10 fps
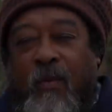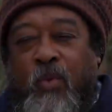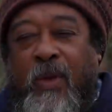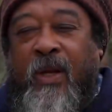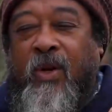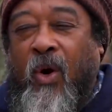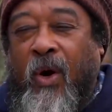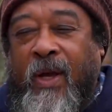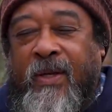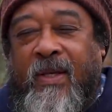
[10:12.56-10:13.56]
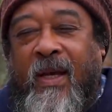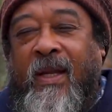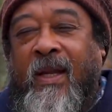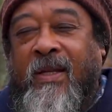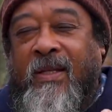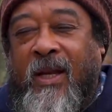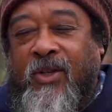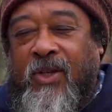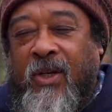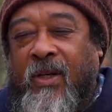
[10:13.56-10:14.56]
comes with the noise and
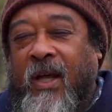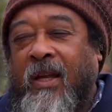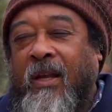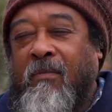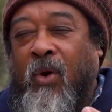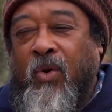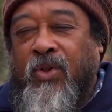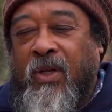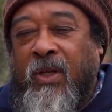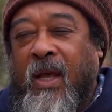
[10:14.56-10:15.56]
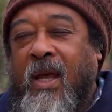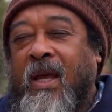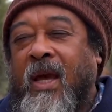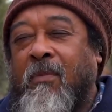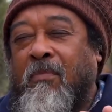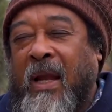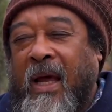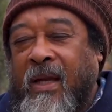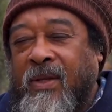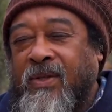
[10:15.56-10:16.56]
intention and emotion and
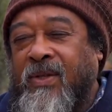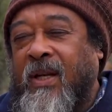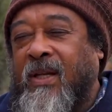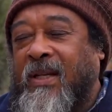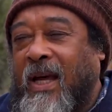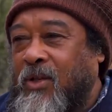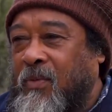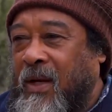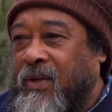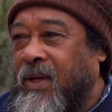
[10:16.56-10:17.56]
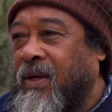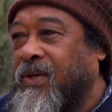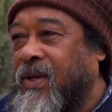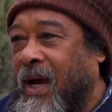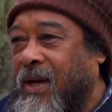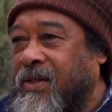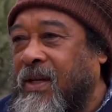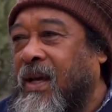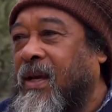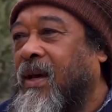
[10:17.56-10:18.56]
plans and attachments and
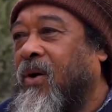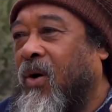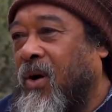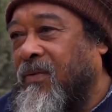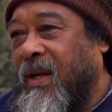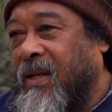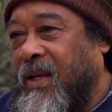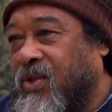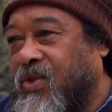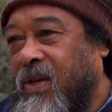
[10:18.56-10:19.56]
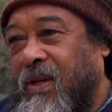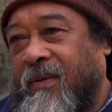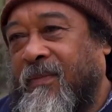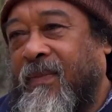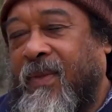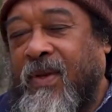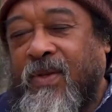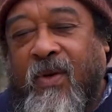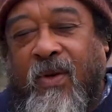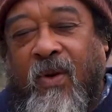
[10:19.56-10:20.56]
desires, all of that history.
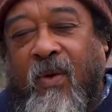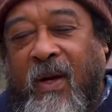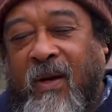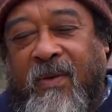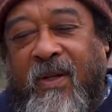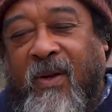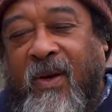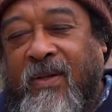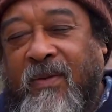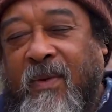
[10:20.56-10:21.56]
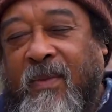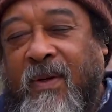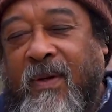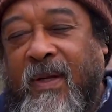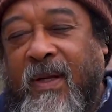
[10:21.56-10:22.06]
So you're aware of the noise of it. No?